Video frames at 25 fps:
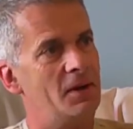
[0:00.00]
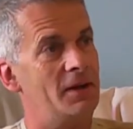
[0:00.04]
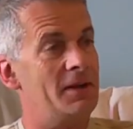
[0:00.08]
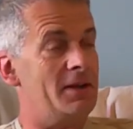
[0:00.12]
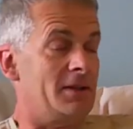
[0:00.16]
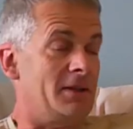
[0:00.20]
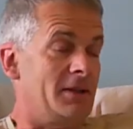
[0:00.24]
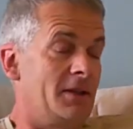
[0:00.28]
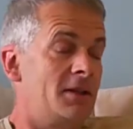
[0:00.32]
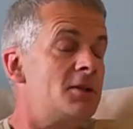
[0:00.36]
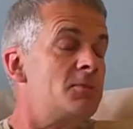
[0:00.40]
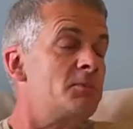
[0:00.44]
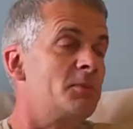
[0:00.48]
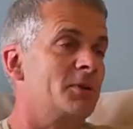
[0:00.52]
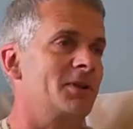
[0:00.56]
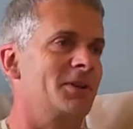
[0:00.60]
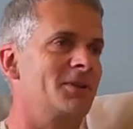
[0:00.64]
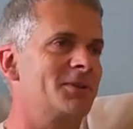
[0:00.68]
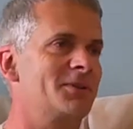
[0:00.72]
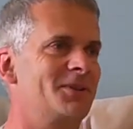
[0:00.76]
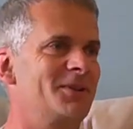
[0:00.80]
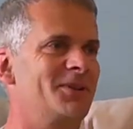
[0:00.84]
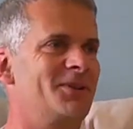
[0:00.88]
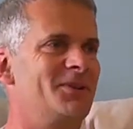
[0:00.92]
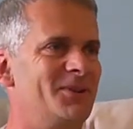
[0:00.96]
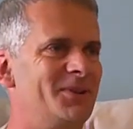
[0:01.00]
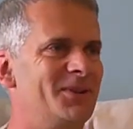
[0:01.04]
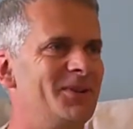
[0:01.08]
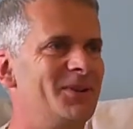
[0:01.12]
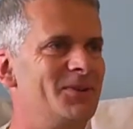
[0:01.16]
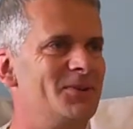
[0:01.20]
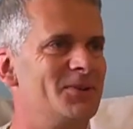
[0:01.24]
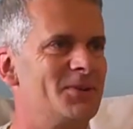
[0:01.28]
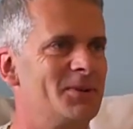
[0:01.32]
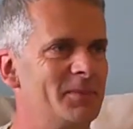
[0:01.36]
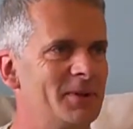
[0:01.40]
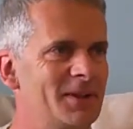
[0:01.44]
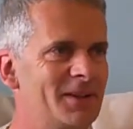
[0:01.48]
No, it is potentially good since
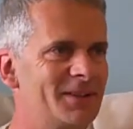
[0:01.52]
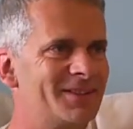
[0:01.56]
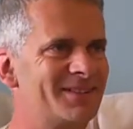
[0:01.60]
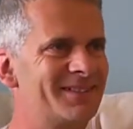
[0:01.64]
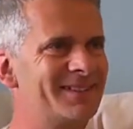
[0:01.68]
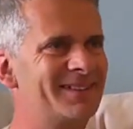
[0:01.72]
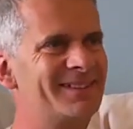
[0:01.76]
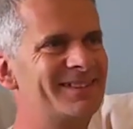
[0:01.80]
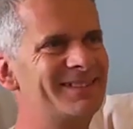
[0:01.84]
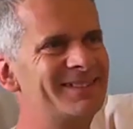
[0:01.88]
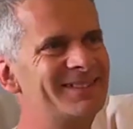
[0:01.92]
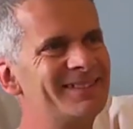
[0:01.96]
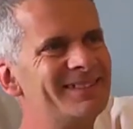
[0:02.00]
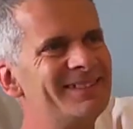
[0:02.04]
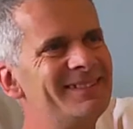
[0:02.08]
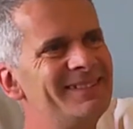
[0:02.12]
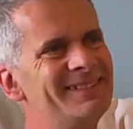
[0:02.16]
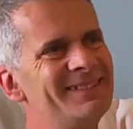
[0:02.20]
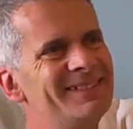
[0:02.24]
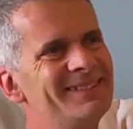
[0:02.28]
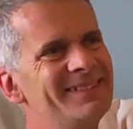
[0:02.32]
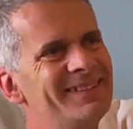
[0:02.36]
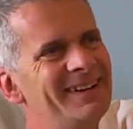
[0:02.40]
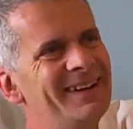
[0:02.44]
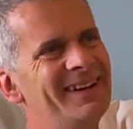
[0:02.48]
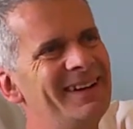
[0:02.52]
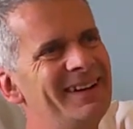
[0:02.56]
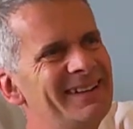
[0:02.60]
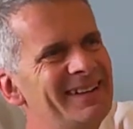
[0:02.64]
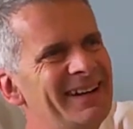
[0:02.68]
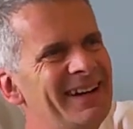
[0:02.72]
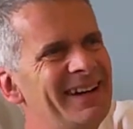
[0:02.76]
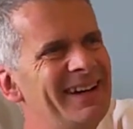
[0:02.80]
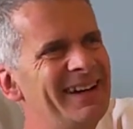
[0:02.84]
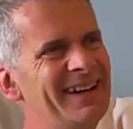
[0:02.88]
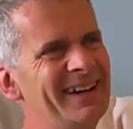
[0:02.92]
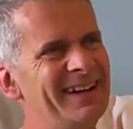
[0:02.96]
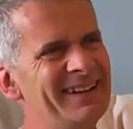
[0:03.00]
news. there's I mean, like twelve of us
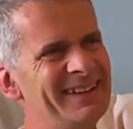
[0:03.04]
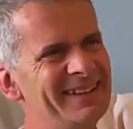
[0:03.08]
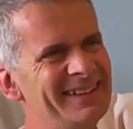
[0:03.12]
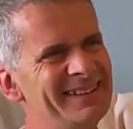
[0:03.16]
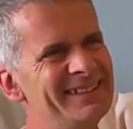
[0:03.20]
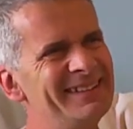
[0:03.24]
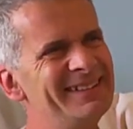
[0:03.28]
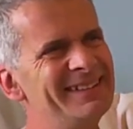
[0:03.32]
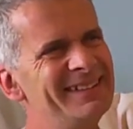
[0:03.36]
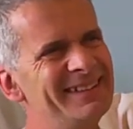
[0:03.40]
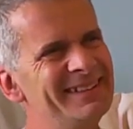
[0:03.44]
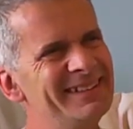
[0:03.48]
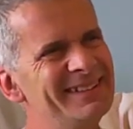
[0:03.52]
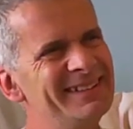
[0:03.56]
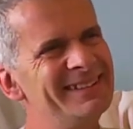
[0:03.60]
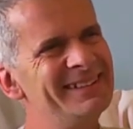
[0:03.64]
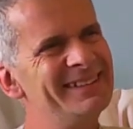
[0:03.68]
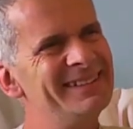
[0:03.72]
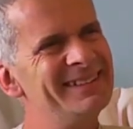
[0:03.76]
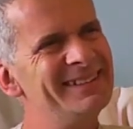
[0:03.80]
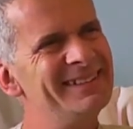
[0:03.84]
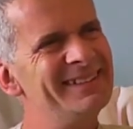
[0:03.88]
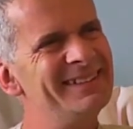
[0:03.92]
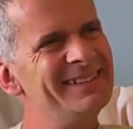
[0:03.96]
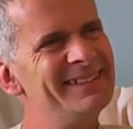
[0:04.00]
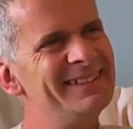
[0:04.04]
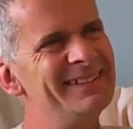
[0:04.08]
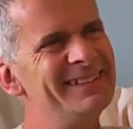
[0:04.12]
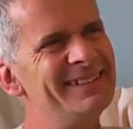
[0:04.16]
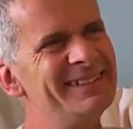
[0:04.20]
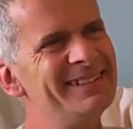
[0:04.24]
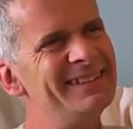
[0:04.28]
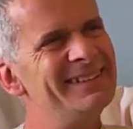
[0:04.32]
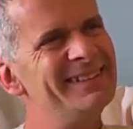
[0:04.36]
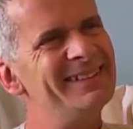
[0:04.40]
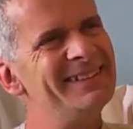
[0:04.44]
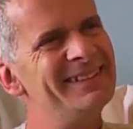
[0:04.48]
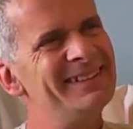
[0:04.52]
with established radical.
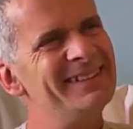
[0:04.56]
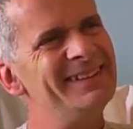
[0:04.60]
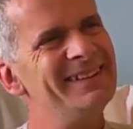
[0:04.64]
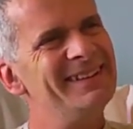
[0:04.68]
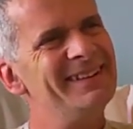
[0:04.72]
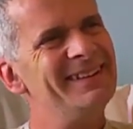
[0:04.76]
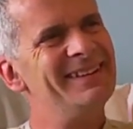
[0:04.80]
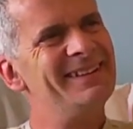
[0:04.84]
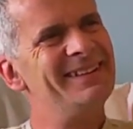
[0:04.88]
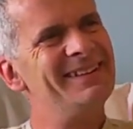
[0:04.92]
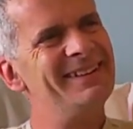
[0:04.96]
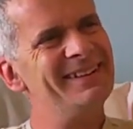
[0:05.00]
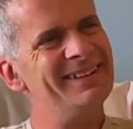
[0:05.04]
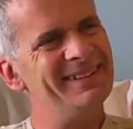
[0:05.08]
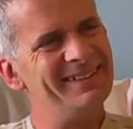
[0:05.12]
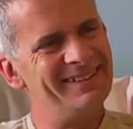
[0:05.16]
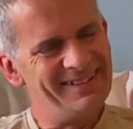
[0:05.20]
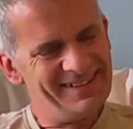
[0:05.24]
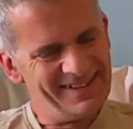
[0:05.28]
No, not twelve.